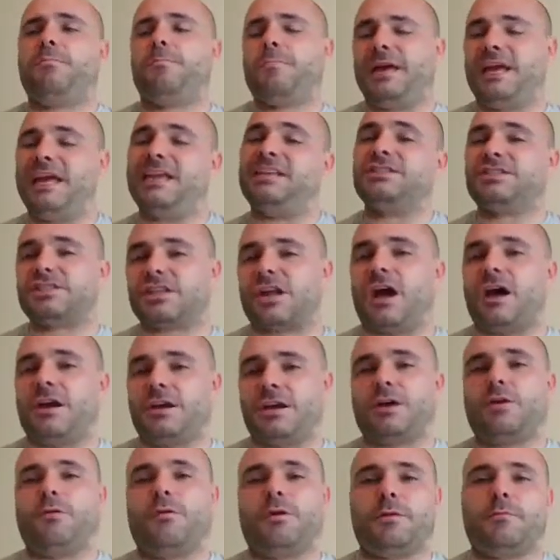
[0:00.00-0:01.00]
Paint started
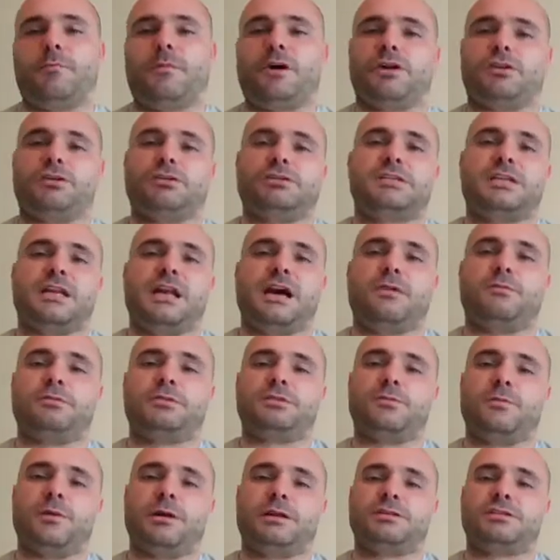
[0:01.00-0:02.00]
to go on models now
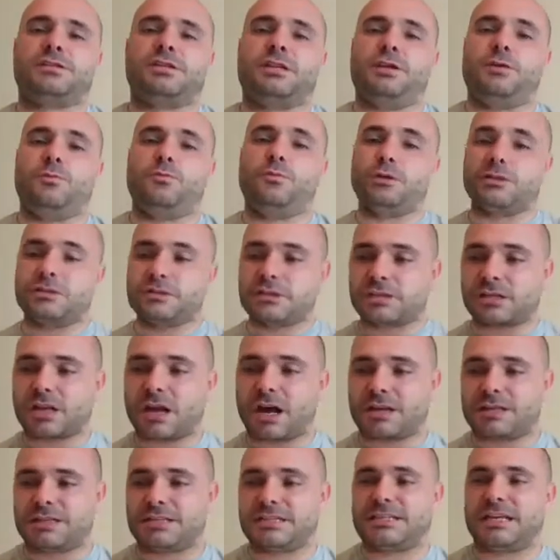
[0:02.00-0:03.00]
as well, so you will
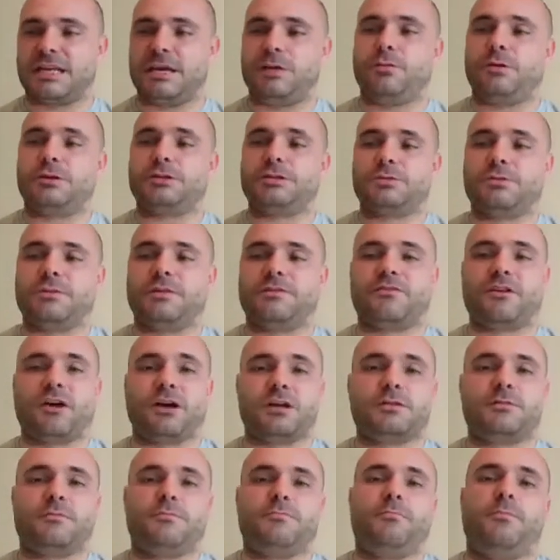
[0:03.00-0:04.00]
start to see, once we've
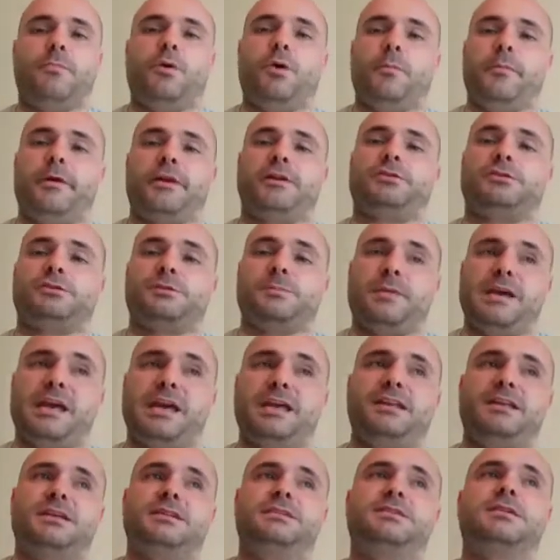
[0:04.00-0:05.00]
got more models
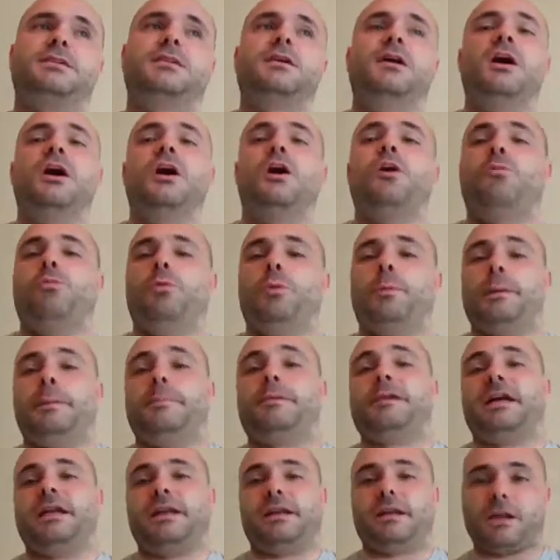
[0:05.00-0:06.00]
painted, we'll be
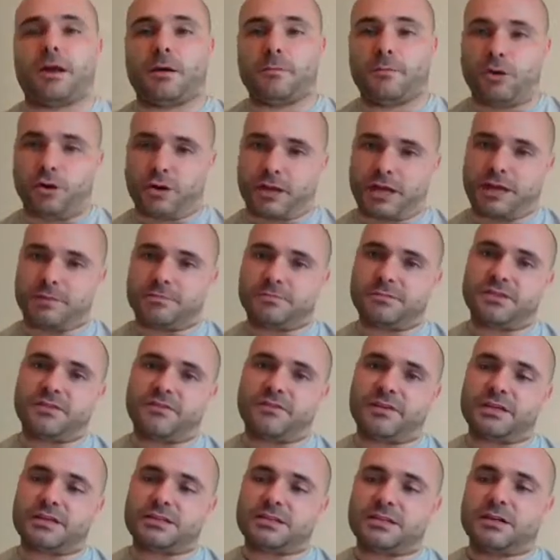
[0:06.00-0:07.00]
playing a lot more games
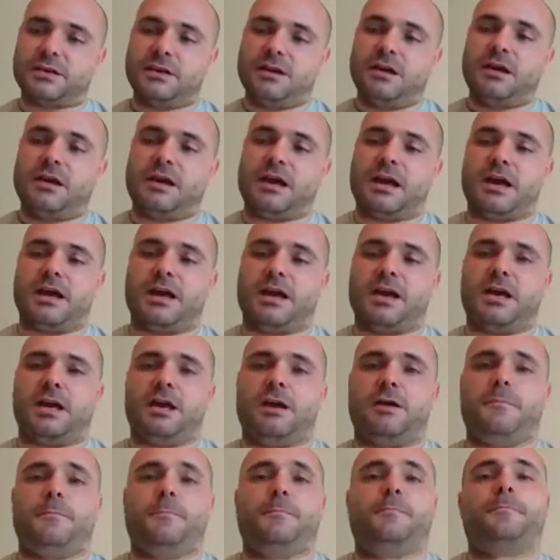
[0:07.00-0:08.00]
of it.
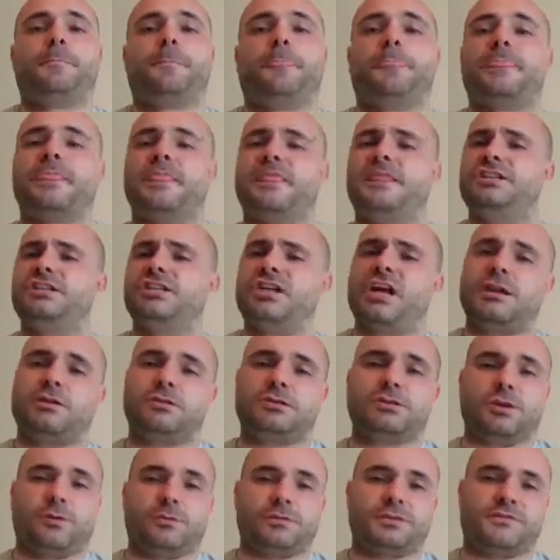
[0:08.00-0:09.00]
The
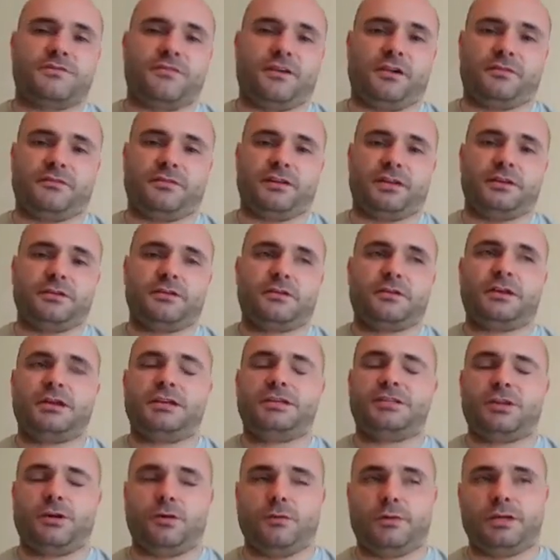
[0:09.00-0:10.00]
channel's always evolving.
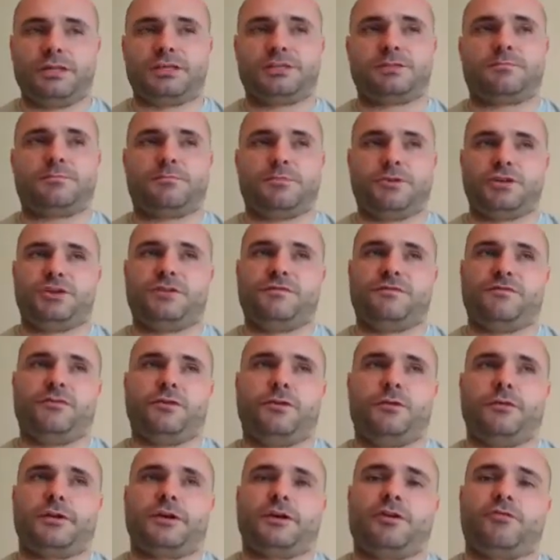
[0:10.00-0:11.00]
It's always pushing
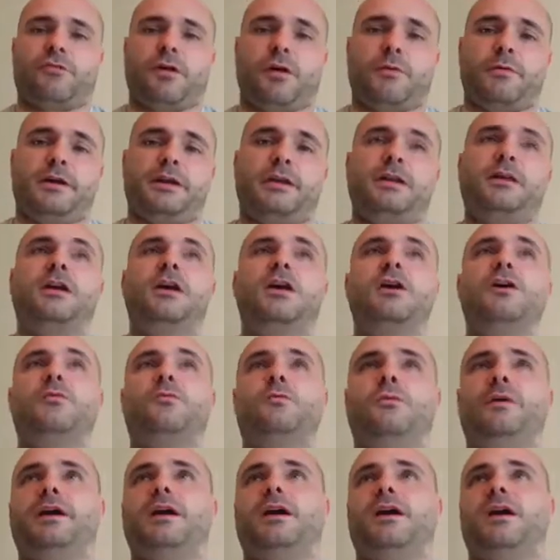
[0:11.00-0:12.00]
forward and growing.
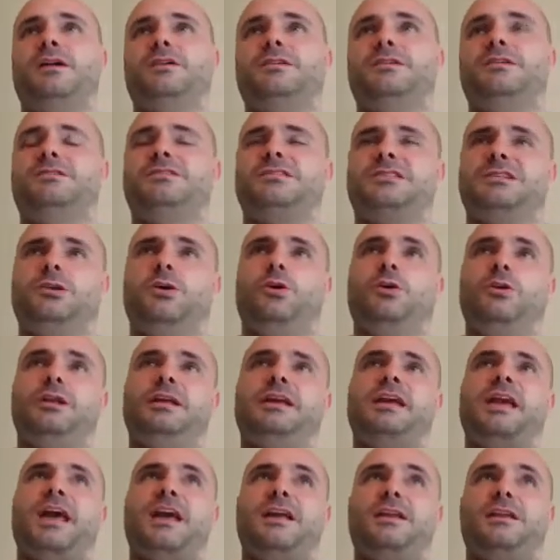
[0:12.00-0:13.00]
We are
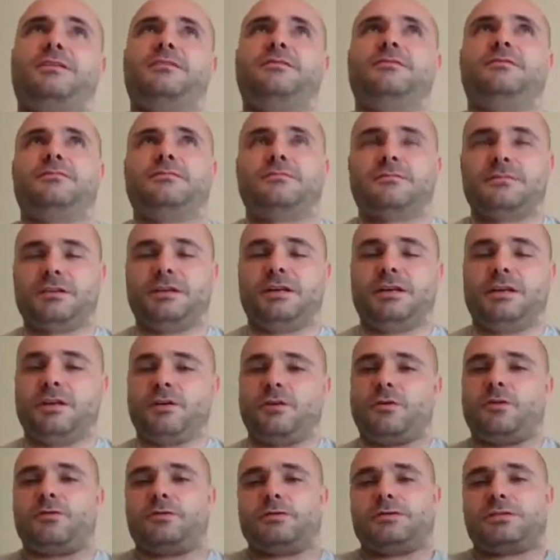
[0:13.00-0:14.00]
slowly getting,
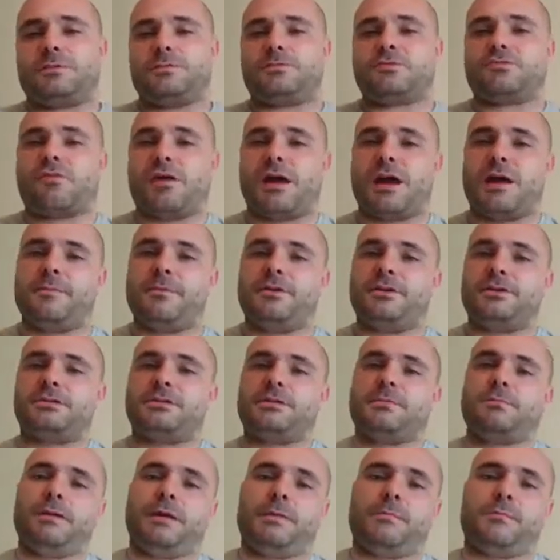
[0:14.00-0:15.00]

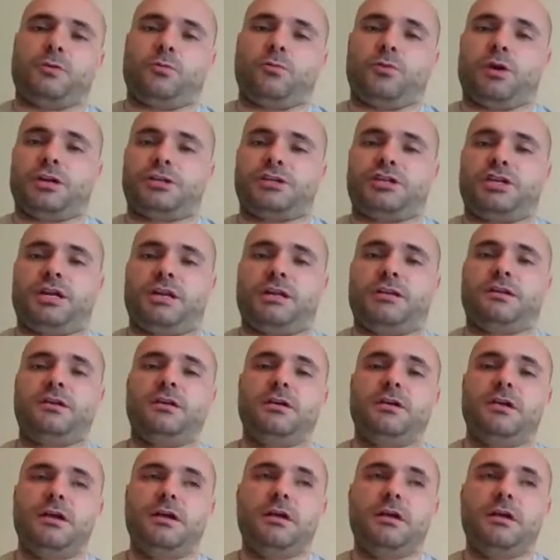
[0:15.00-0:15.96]
subscribers, people watching.